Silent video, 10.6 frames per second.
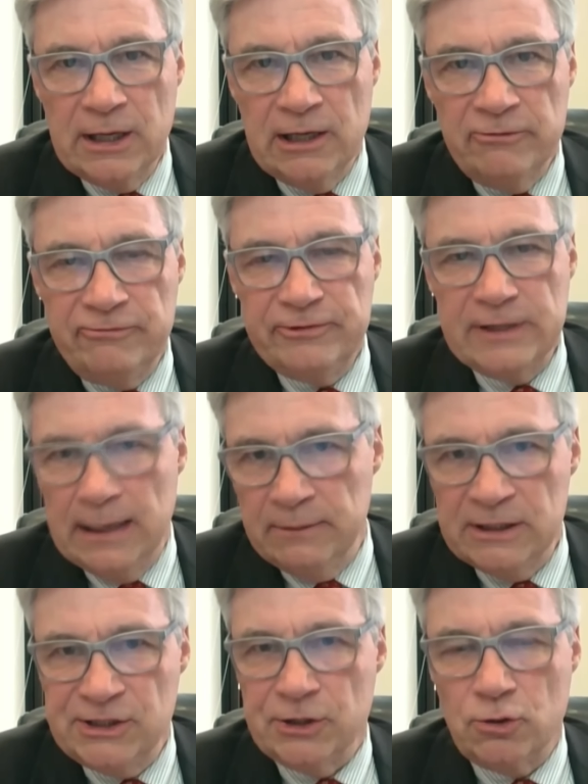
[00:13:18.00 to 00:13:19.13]
of
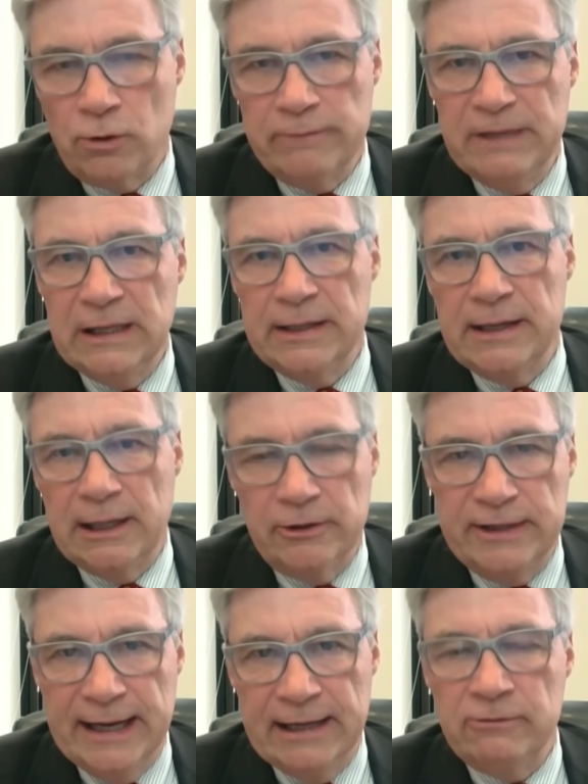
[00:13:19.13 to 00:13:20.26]
Thomas, the
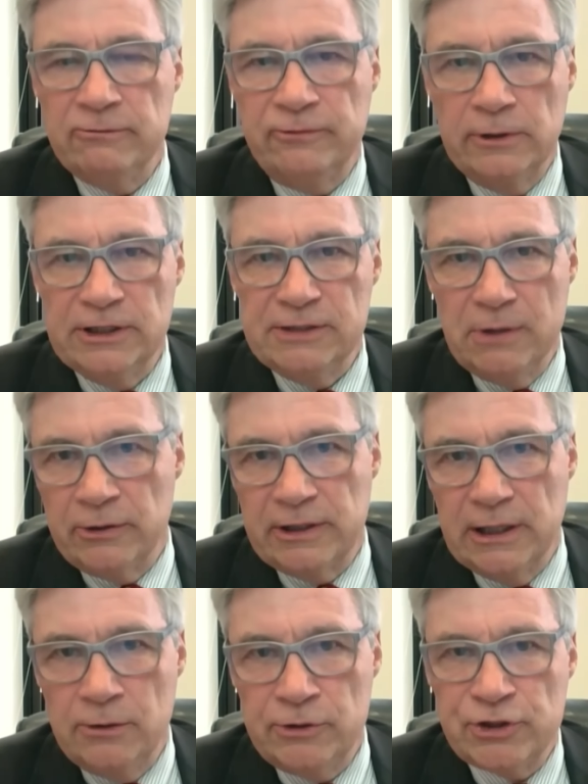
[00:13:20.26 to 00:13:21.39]
$250,000 debt for his motor
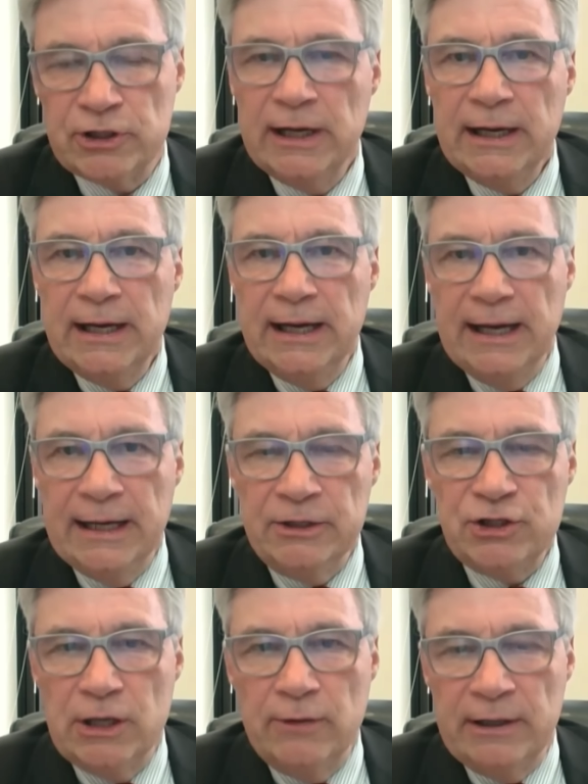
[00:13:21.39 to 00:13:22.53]
coach,
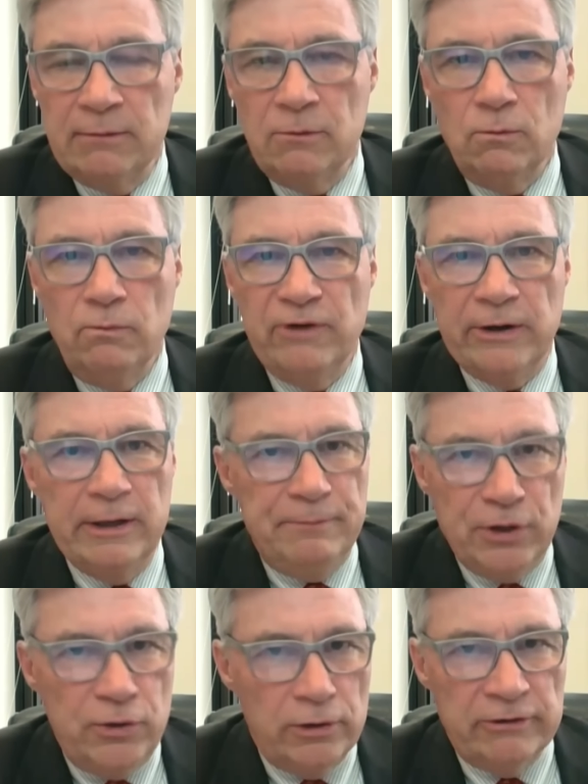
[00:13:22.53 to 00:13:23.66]
and showing very
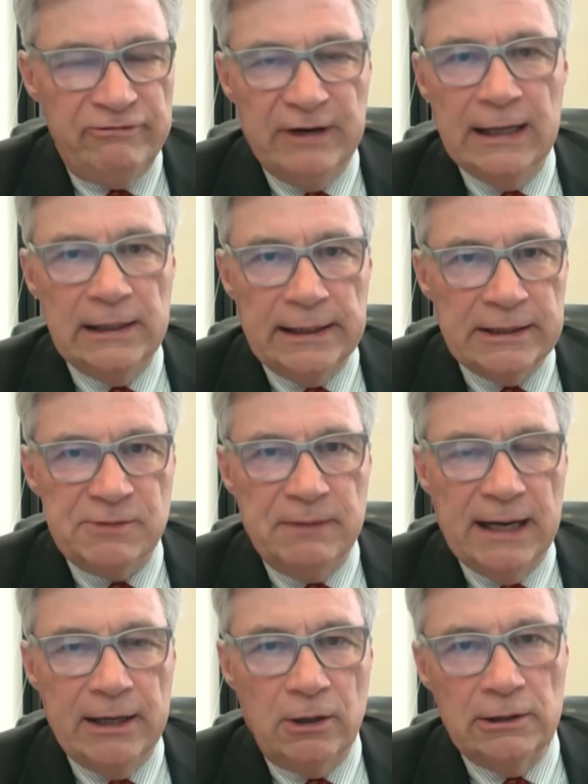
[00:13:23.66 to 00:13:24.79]
peculiar filings
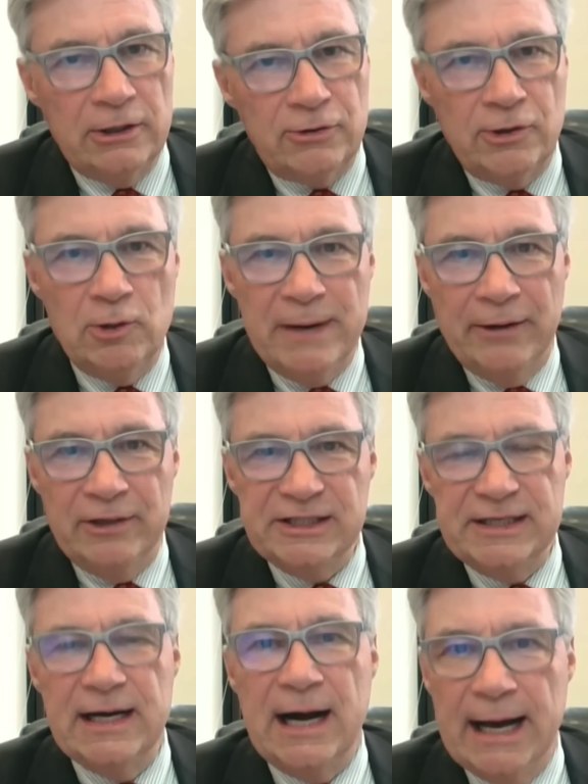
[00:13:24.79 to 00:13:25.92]
by Harlan Crow about
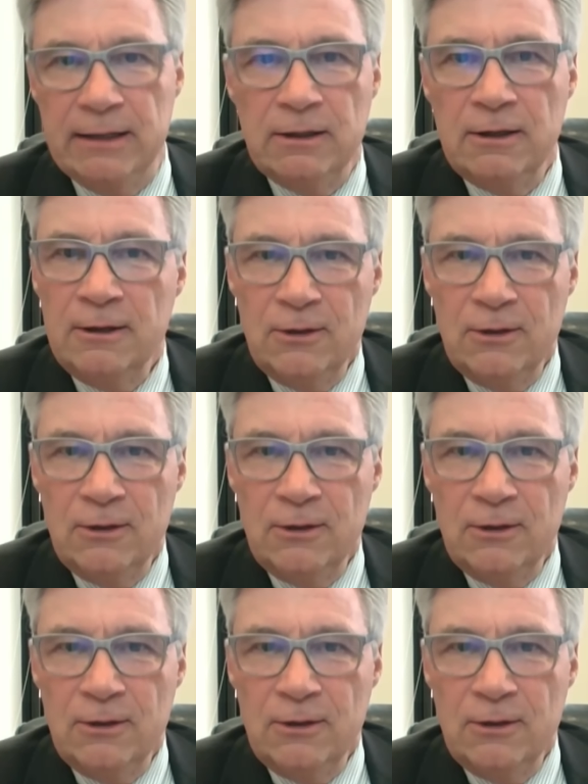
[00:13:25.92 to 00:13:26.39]
his yacht,